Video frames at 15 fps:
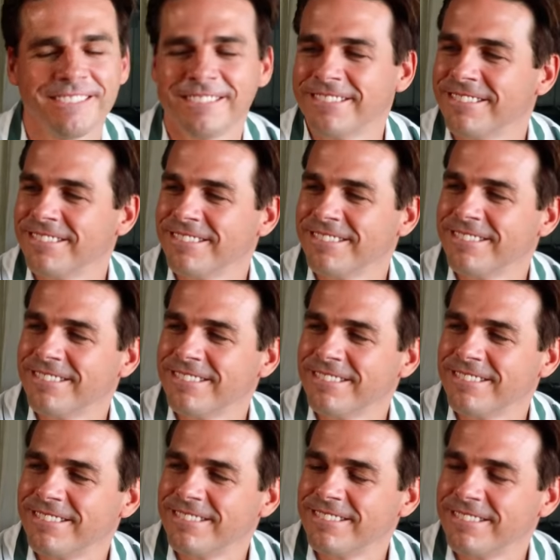
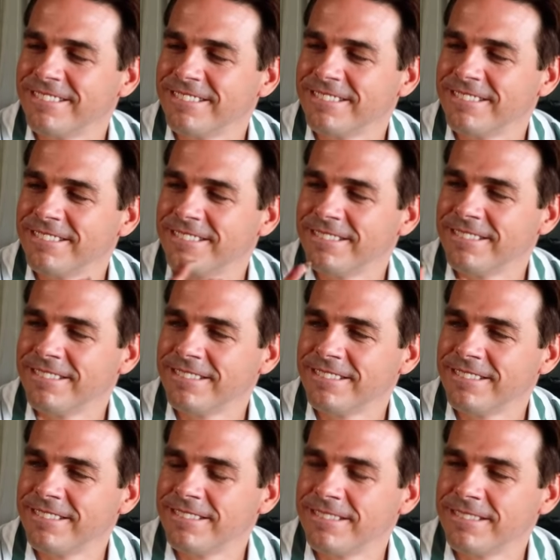
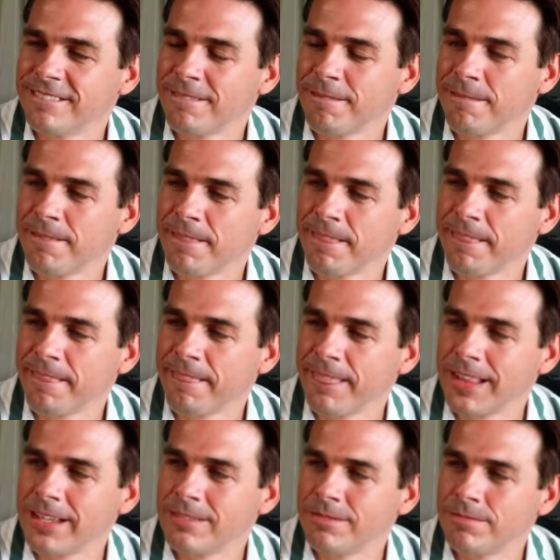
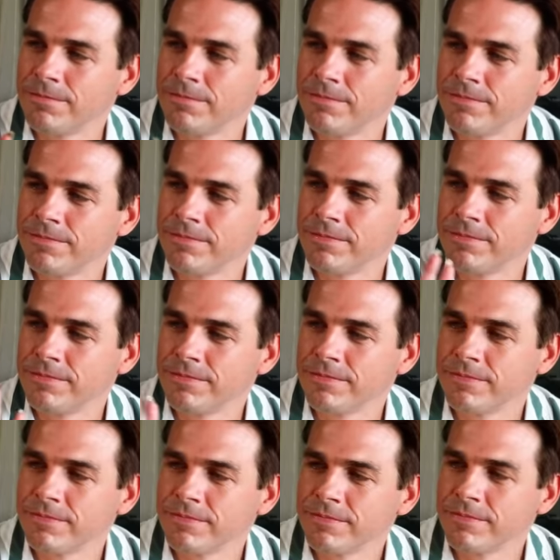(not speaking)